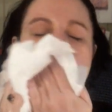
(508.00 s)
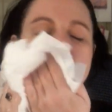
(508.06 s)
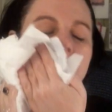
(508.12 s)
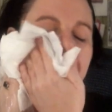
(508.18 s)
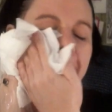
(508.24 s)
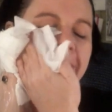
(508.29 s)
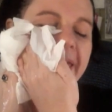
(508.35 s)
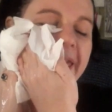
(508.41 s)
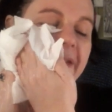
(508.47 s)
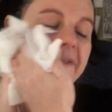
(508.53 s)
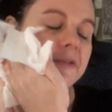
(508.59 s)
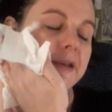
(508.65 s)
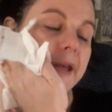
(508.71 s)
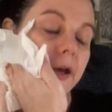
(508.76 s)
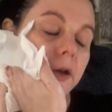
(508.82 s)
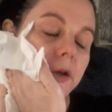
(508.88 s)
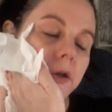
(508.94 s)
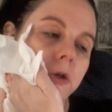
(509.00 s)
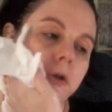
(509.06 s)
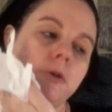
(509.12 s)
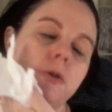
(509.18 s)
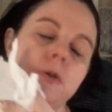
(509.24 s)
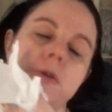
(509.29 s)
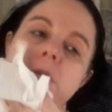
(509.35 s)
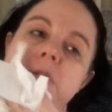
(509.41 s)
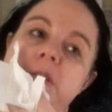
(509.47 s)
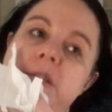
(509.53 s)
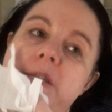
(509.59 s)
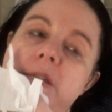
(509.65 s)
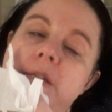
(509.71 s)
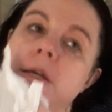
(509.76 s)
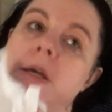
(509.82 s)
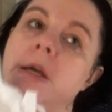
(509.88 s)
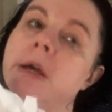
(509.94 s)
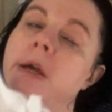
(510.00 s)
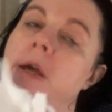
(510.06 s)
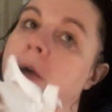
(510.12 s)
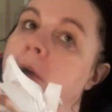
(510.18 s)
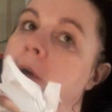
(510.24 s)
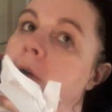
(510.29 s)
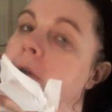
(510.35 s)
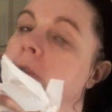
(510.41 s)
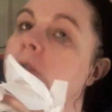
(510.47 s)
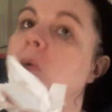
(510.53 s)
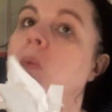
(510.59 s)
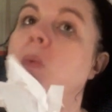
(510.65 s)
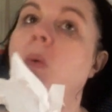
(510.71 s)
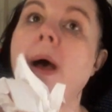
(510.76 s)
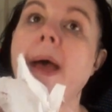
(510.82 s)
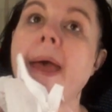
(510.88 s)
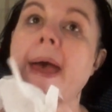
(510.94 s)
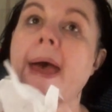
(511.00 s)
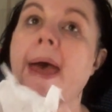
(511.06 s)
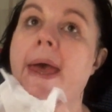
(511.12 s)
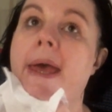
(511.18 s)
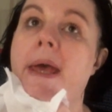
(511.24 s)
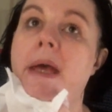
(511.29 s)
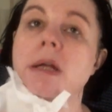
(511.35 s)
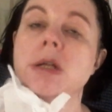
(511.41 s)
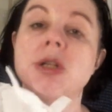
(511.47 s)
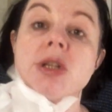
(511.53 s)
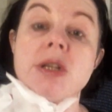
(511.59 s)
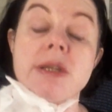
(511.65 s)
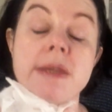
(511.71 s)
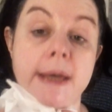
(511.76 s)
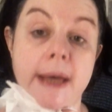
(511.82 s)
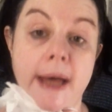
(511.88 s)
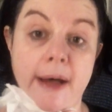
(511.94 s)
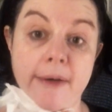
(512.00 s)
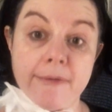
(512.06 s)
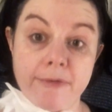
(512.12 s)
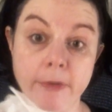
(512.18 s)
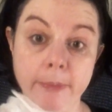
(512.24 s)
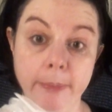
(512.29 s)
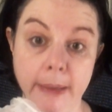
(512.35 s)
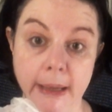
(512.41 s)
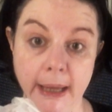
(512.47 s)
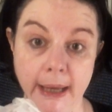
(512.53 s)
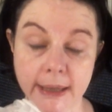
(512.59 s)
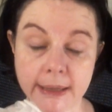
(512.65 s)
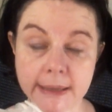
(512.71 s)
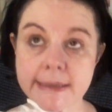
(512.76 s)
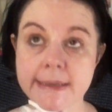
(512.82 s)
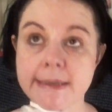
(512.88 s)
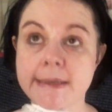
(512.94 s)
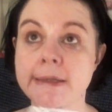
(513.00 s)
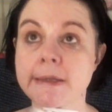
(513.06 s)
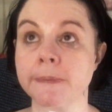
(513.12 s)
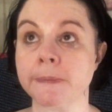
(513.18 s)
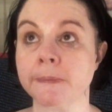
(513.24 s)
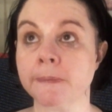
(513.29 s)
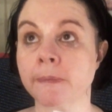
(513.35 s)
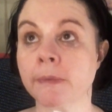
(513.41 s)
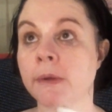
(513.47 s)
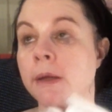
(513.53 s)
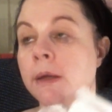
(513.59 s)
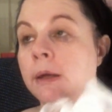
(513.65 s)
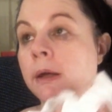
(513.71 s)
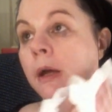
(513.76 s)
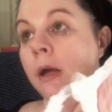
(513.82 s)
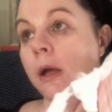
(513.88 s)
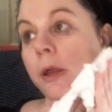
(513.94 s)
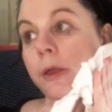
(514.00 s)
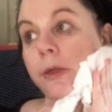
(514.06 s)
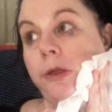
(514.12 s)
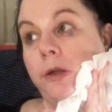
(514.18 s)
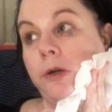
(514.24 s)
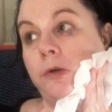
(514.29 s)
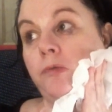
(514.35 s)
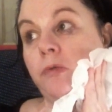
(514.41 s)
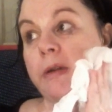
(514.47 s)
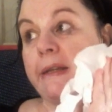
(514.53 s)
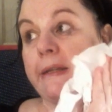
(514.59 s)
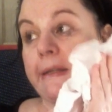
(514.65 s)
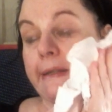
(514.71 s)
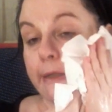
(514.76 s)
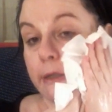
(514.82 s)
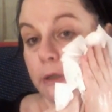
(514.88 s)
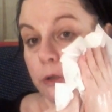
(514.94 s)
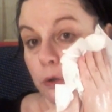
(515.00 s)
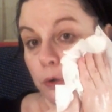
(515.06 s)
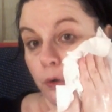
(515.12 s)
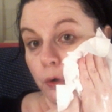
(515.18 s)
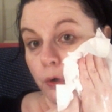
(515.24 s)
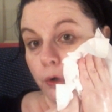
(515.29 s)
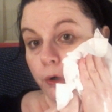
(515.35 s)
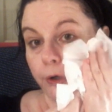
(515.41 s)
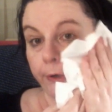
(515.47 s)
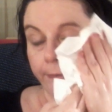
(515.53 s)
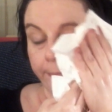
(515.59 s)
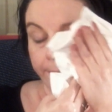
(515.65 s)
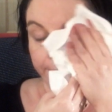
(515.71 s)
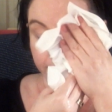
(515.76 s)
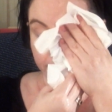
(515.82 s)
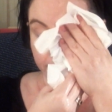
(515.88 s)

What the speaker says: I have now used the White Age, the Comfort Plus, the Restore,